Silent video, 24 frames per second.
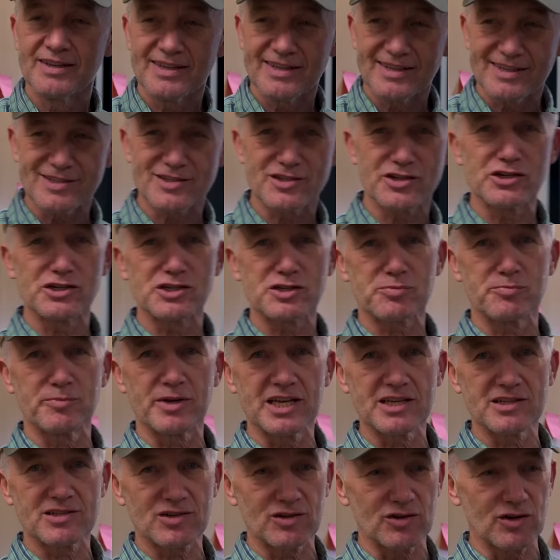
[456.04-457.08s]
It's just
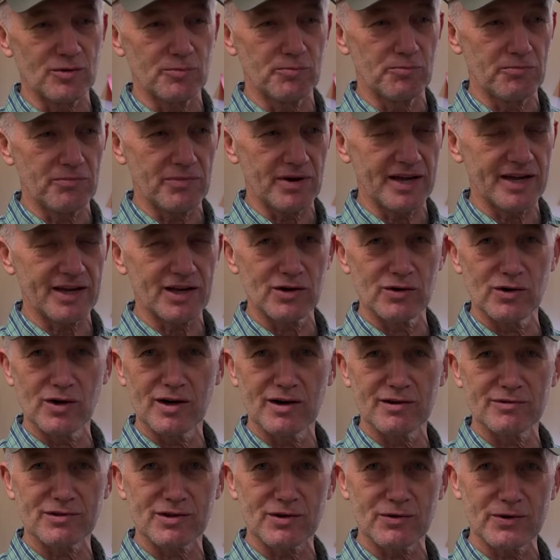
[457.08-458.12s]
me, so it might go
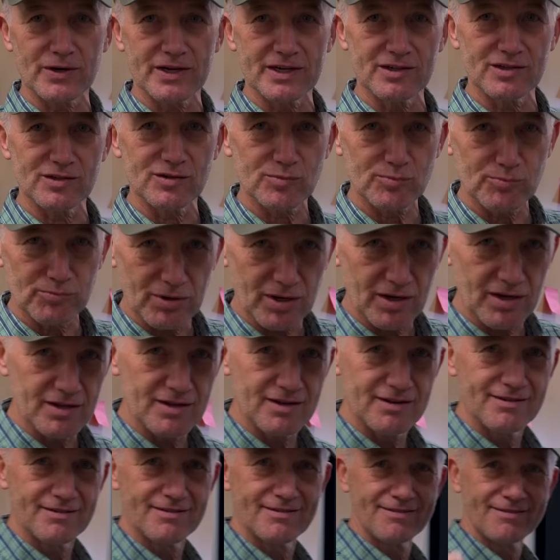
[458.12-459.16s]
off the rails, but
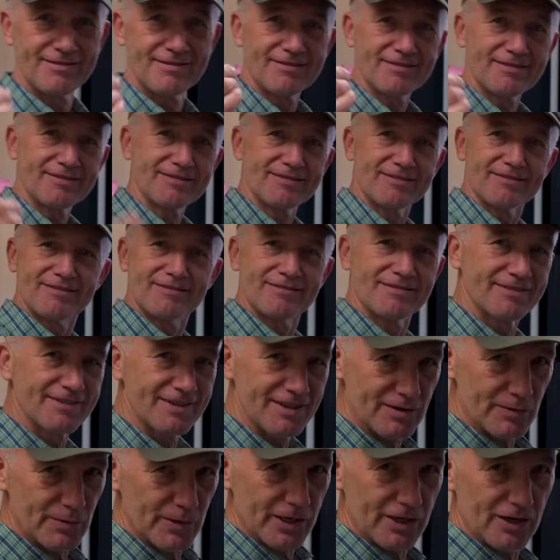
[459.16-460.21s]

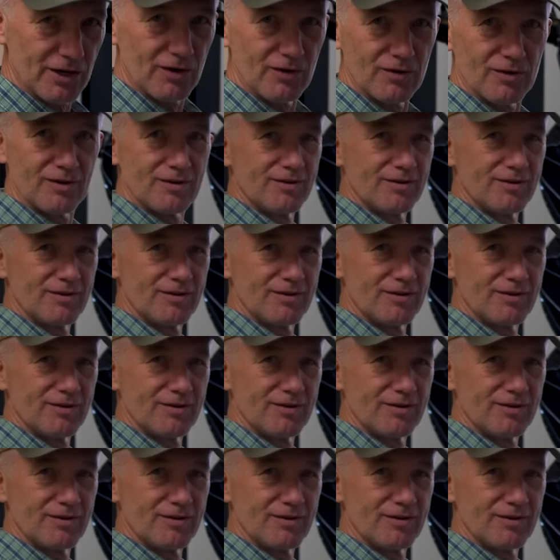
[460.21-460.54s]
here we go.